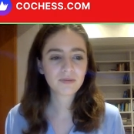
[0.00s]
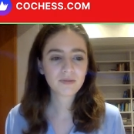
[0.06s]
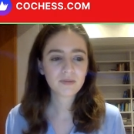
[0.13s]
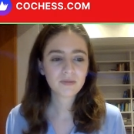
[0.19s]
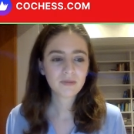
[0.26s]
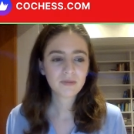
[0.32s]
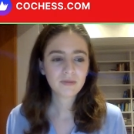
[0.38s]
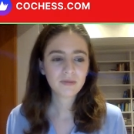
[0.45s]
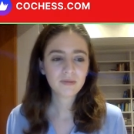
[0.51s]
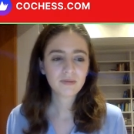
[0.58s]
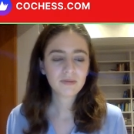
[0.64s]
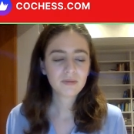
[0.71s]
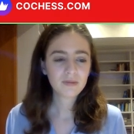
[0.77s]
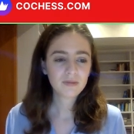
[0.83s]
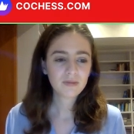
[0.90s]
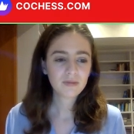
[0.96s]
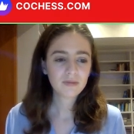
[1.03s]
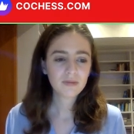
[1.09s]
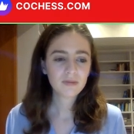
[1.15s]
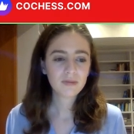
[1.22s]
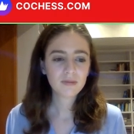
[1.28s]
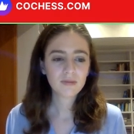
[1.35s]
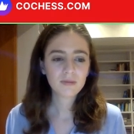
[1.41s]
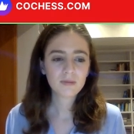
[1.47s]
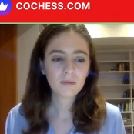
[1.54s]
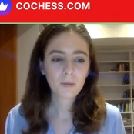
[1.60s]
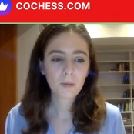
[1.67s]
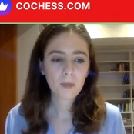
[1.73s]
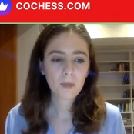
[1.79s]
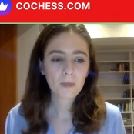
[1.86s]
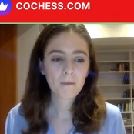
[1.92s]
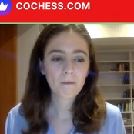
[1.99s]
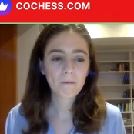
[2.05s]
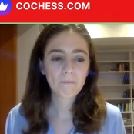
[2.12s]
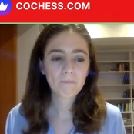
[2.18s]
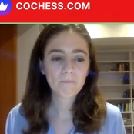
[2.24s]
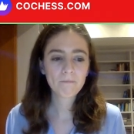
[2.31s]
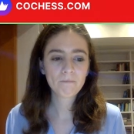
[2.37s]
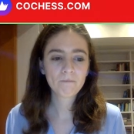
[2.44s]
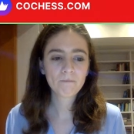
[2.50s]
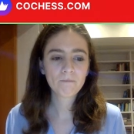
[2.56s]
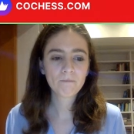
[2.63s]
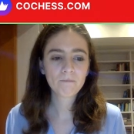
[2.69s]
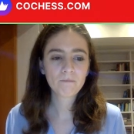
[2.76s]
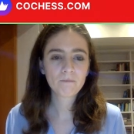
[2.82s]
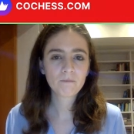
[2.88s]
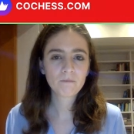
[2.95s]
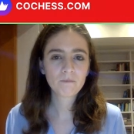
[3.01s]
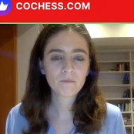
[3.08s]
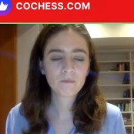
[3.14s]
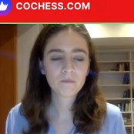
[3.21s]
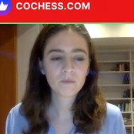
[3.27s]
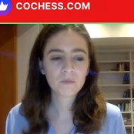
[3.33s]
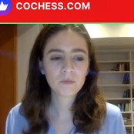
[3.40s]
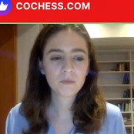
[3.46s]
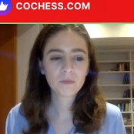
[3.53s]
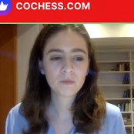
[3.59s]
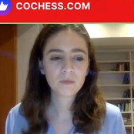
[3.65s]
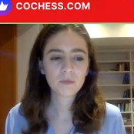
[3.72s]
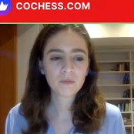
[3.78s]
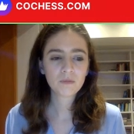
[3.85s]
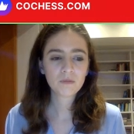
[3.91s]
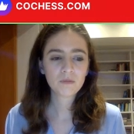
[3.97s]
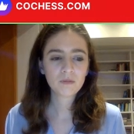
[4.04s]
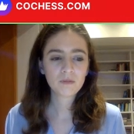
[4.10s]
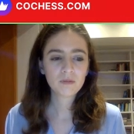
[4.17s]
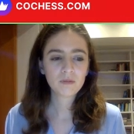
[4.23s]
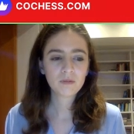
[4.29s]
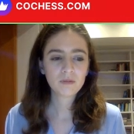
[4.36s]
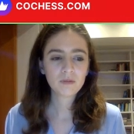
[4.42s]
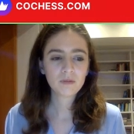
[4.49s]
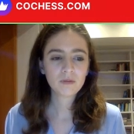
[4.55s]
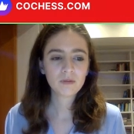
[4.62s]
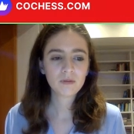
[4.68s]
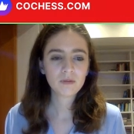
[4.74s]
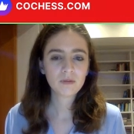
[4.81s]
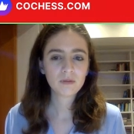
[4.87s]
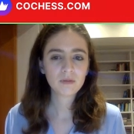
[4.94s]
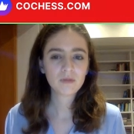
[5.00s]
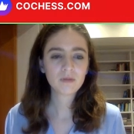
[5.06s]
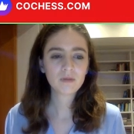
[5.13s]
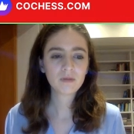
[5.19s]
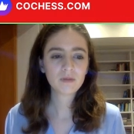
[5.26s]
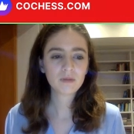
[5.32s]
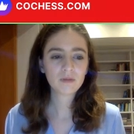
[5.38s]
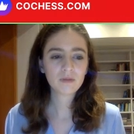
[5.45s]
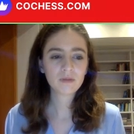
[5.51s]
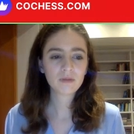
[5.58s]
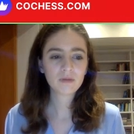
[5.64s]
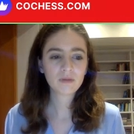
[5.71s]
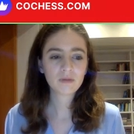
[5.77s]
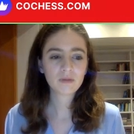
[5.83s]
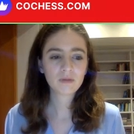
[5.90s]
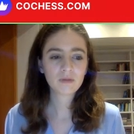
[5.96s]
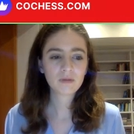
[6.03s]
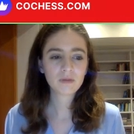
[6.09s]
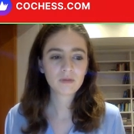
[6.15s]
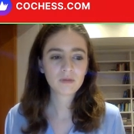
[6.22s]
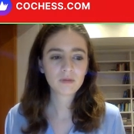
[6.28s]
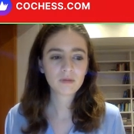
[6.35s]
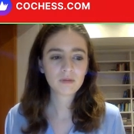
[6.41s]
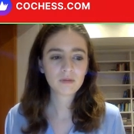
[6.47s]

(no one is talking)